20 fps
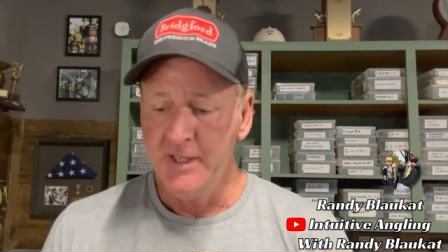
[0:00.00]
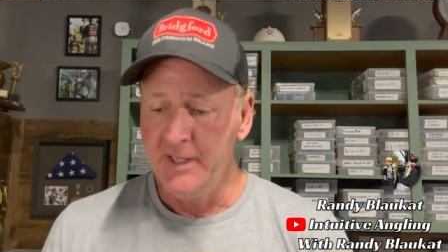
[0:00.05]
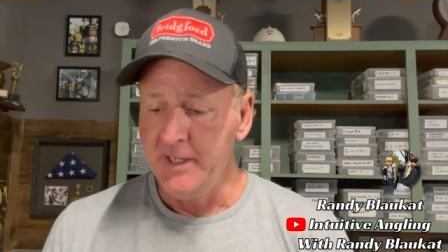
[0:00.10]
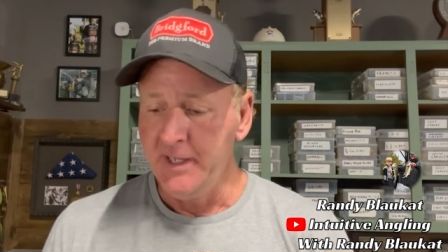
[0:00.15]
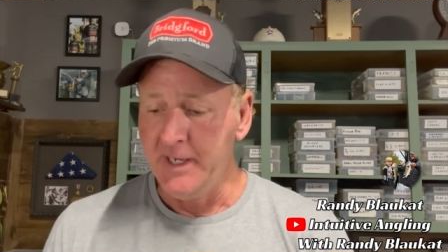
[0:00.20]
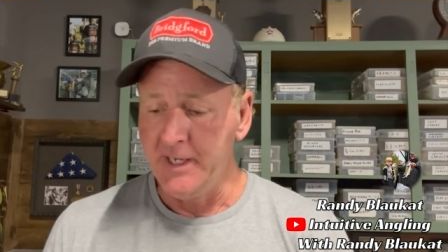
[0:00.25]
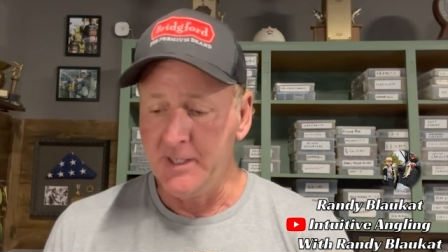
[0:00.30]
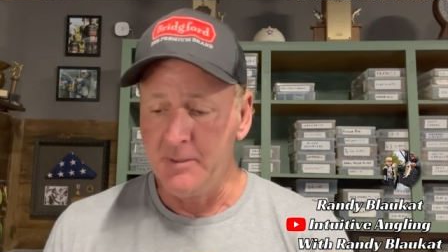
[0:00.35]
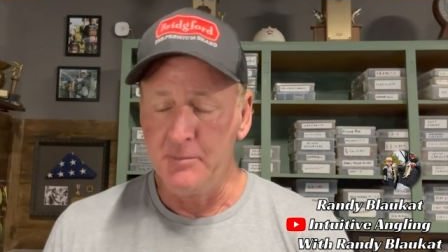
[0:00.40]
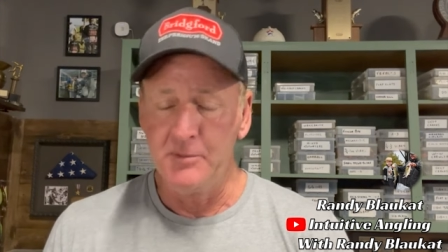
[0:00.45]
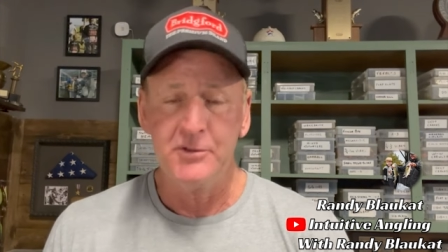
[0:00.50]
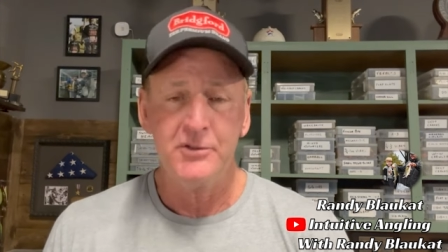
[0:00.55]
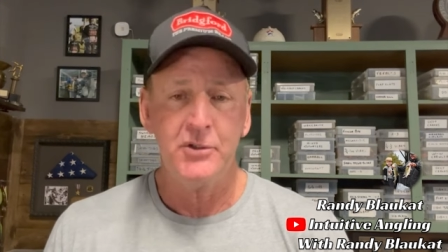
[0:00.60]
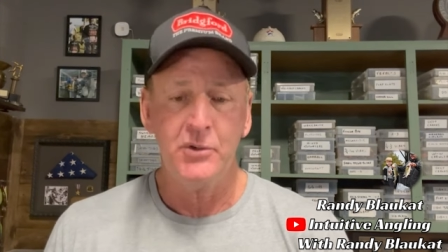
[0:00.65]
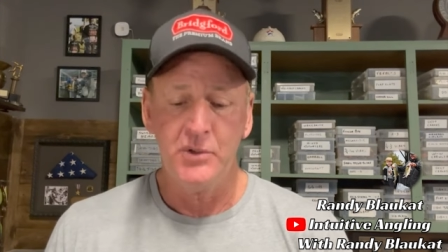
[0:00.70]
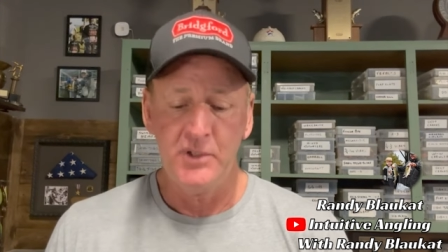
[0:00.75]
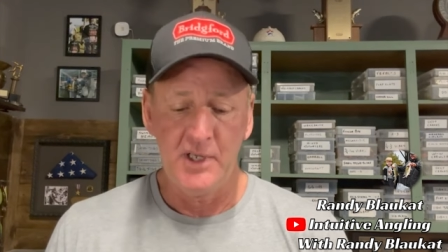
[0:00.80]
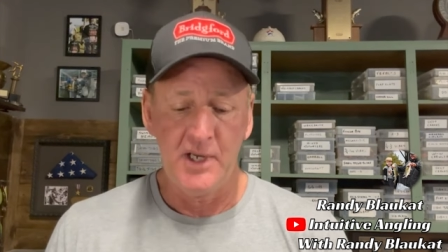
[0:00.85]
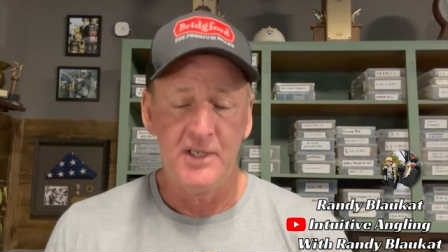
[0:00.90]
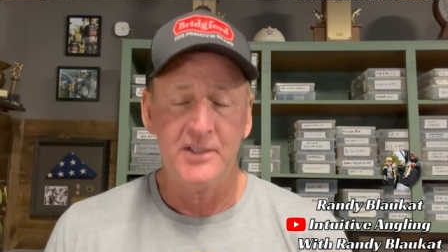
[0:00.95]
And I'm going to show
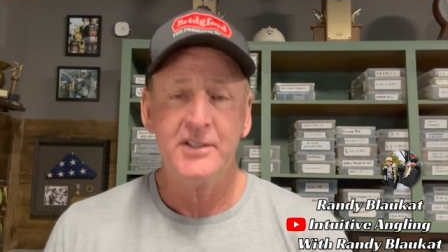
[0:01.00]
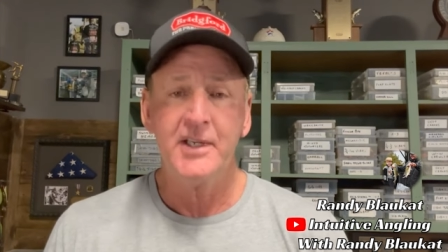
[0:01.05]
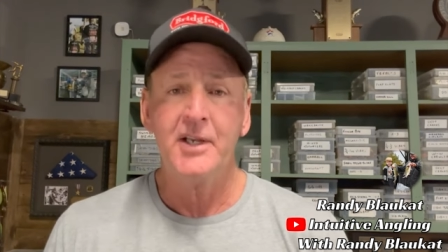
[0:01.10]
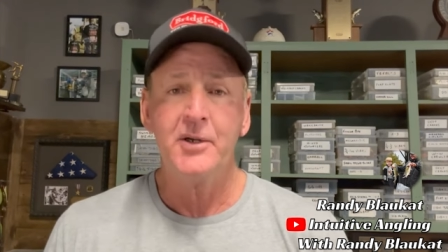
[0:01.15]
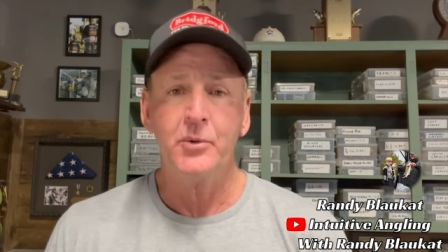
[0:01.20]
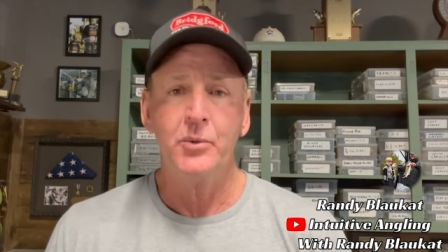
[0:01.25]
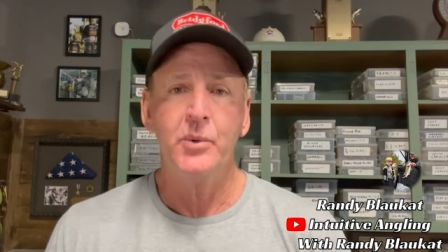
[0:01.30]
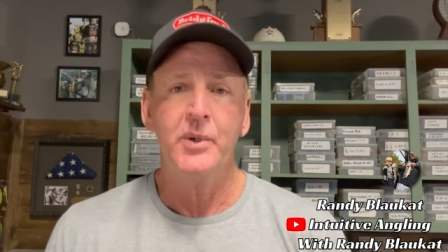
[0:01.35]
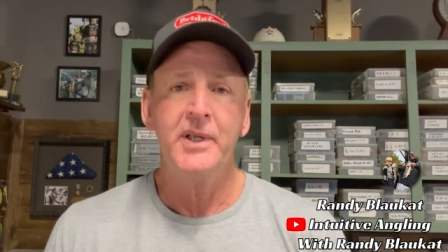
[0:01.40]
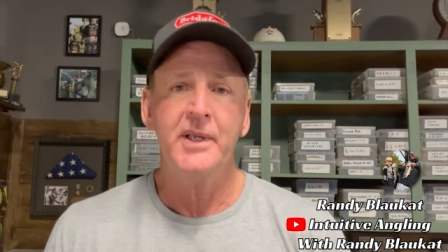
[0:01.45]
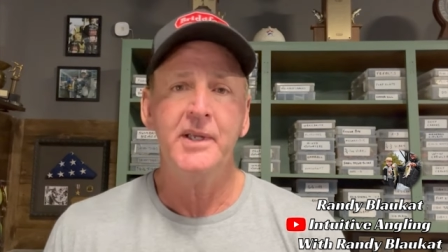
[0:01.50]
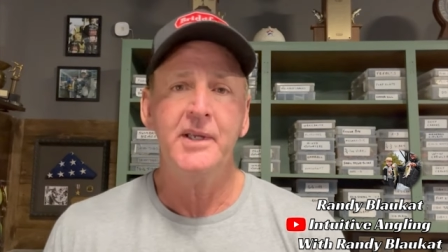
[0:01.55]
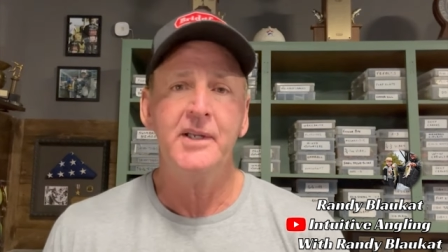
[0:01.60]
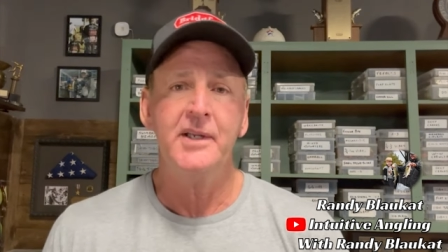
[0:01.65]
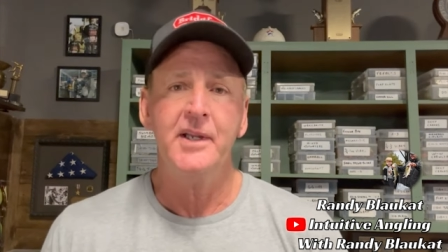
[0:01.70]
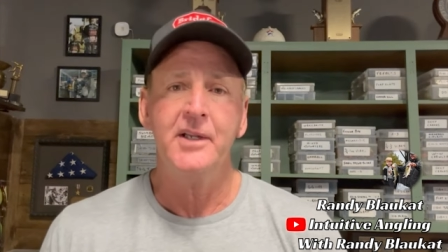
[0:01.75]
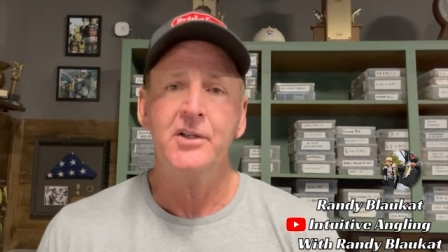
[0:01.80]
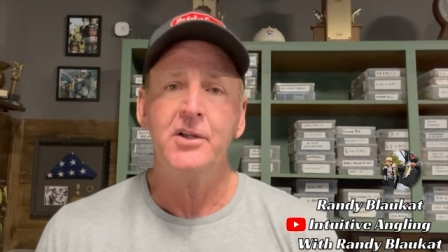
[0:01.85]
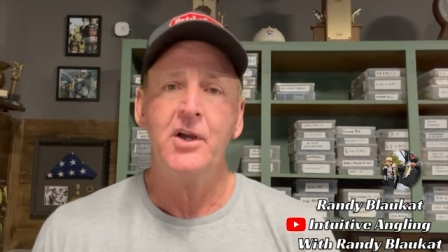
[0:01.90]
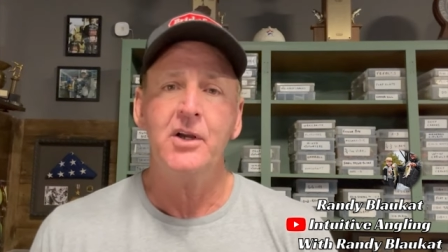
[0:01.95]
you guys how to rig it
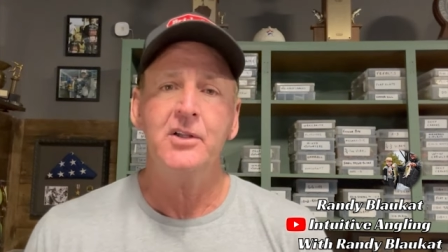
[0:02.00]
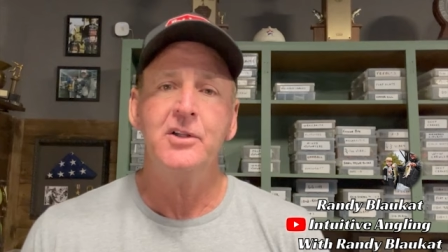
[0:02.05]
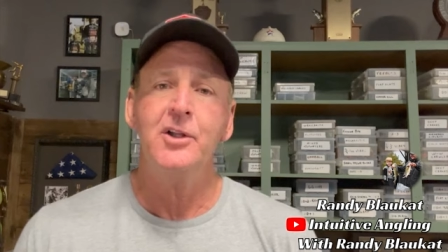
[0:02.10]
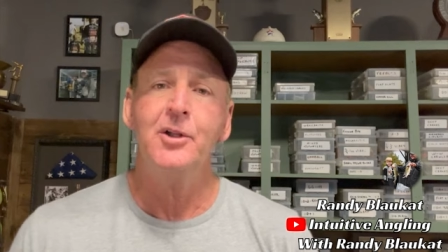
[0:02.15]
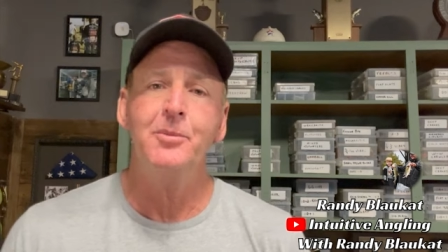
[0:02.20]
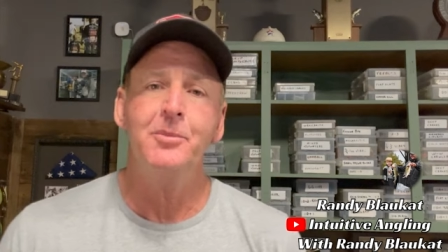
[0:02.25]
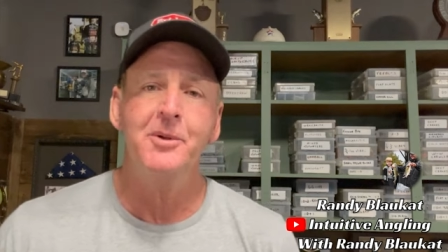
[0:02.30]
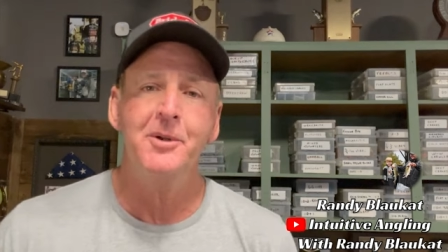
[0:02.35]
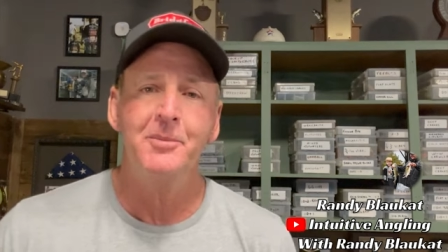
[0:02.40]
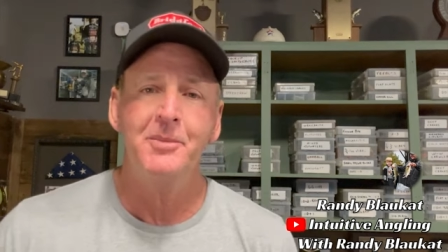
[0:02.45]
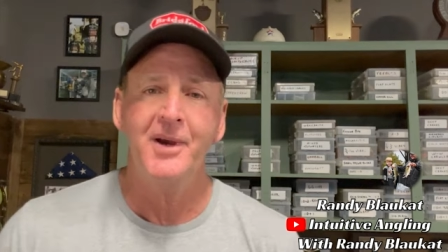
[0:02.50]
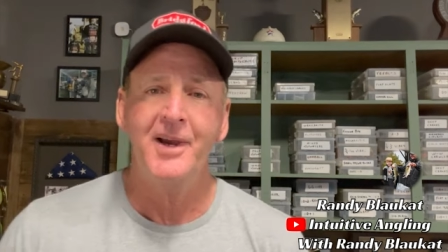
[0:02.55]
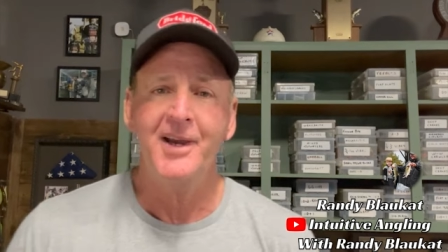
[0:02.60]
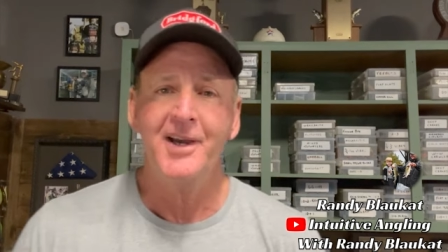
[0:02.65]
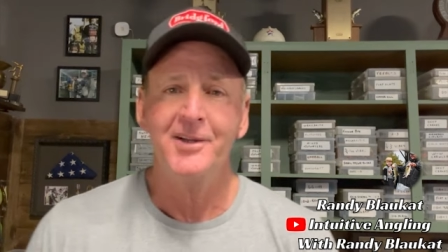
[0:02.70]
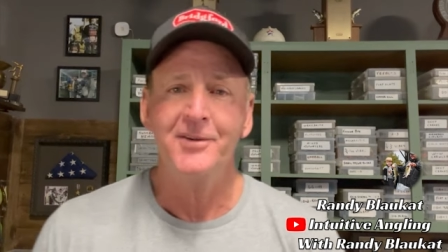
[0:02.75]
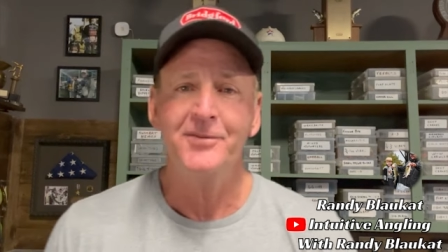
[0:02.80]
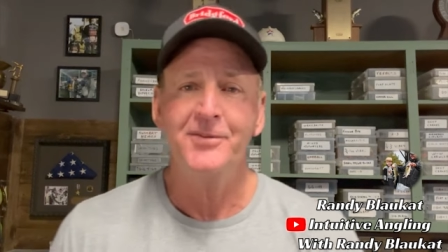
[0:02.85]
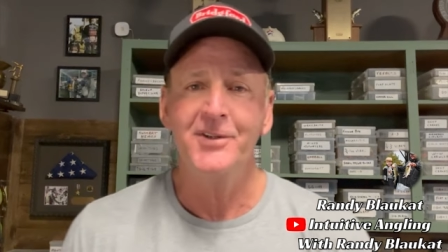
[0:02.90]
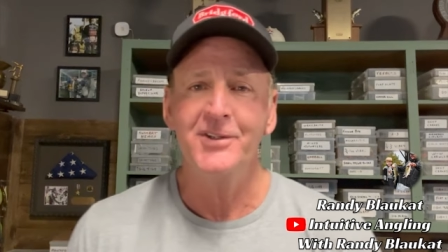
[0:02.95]
and talk a little bit about how
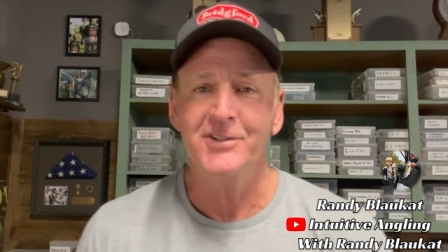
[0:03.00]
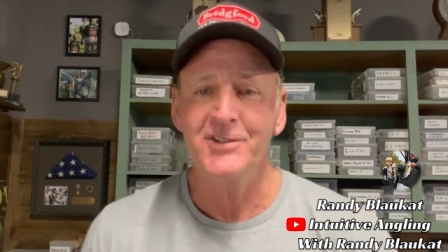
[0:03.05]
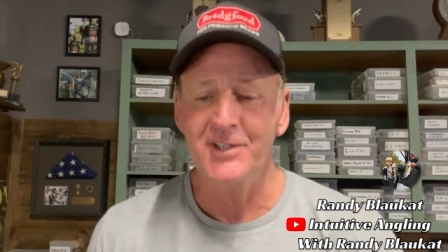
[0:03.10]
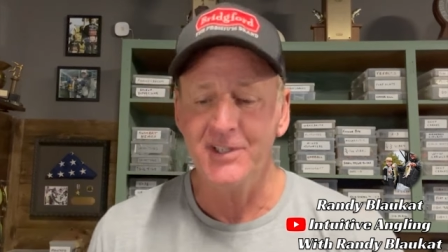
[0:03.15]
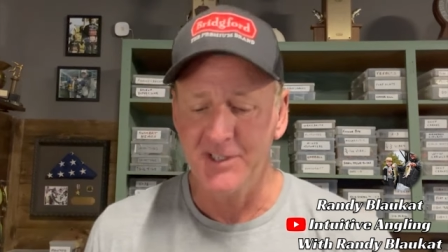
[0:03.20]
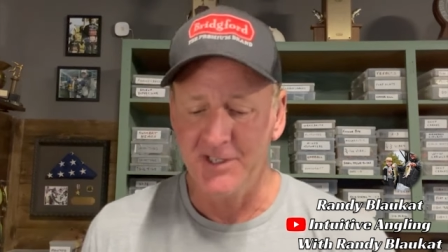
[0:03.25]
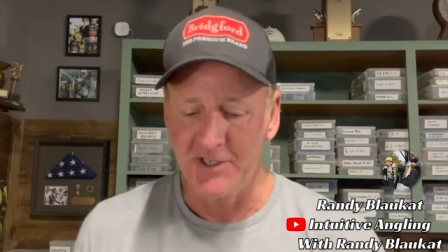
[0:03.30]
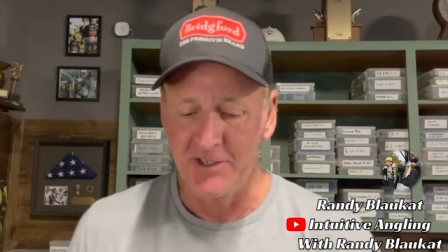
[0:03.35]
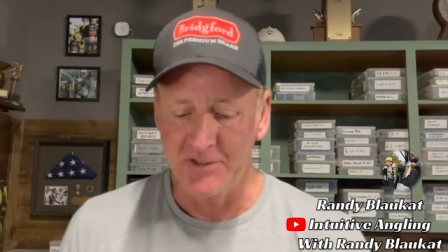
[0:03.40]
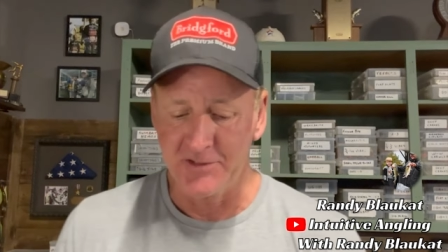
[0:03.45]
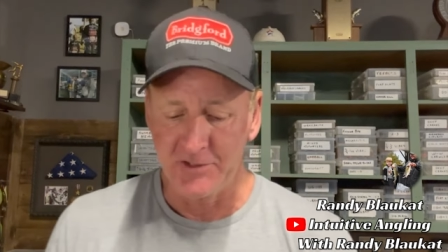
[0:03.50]
to fish it here.